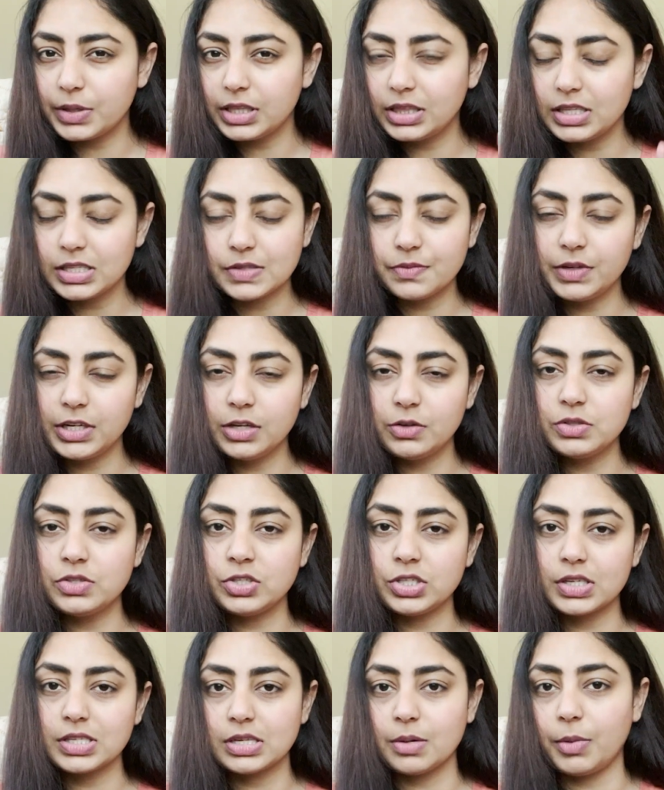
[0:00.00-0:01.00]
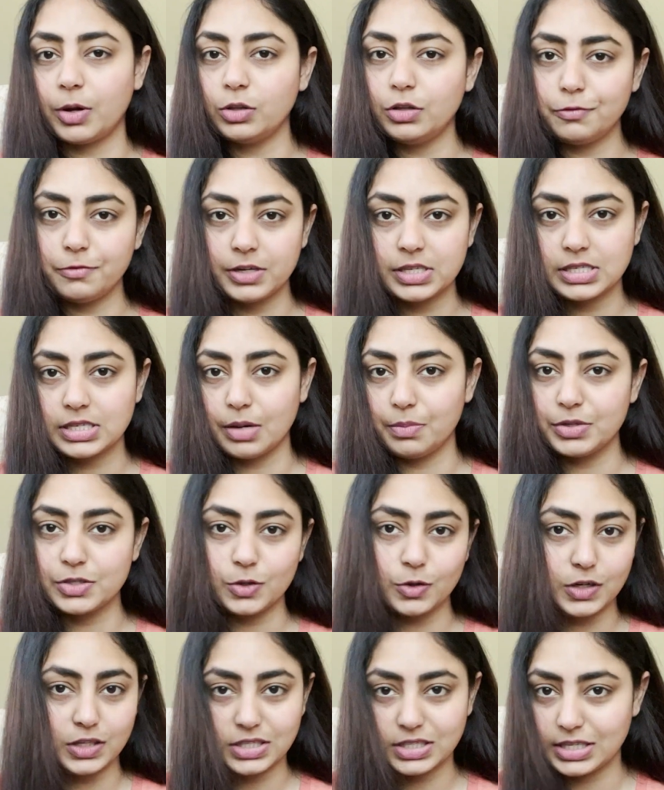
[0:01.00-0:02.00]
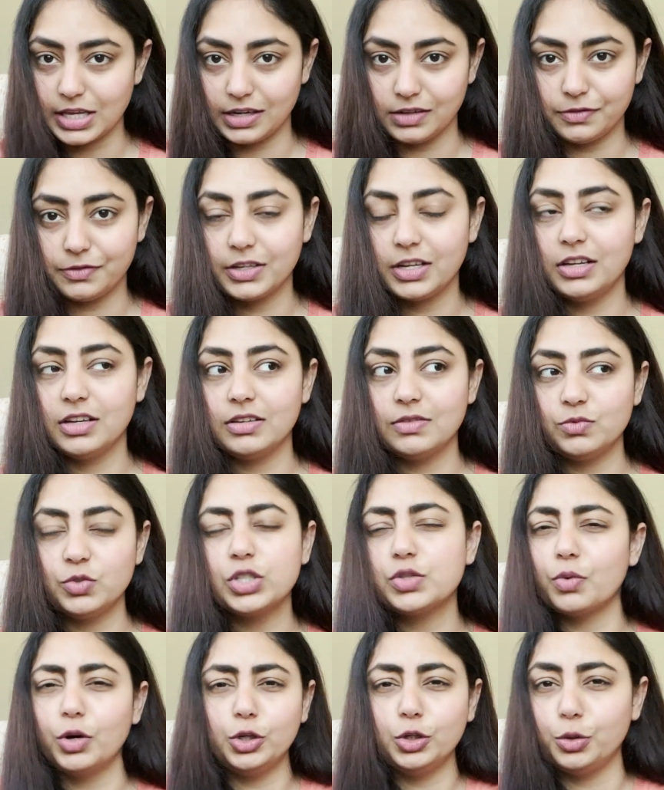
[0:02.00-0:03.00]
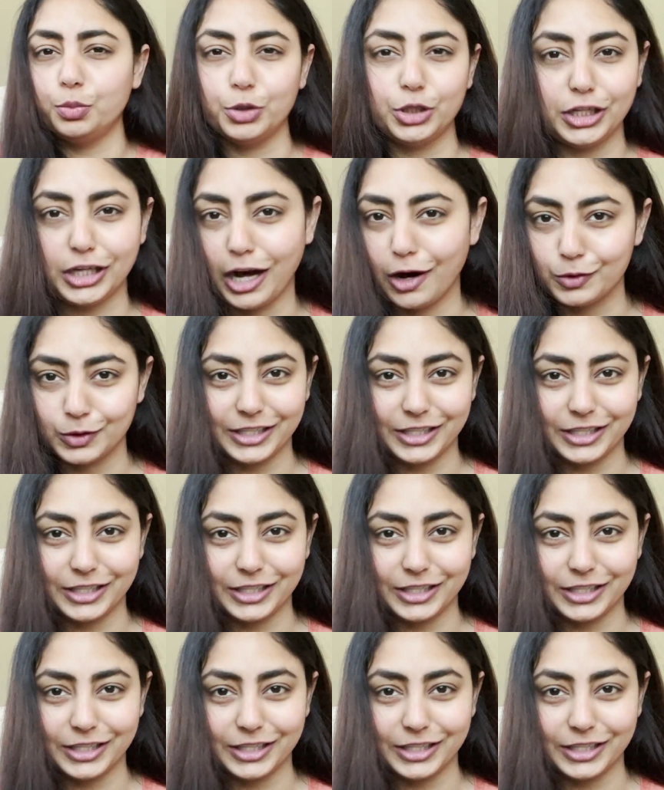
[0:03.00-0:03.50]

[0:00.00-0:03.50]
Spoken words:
but this video is just about the first episode itself. Just wanted to put it out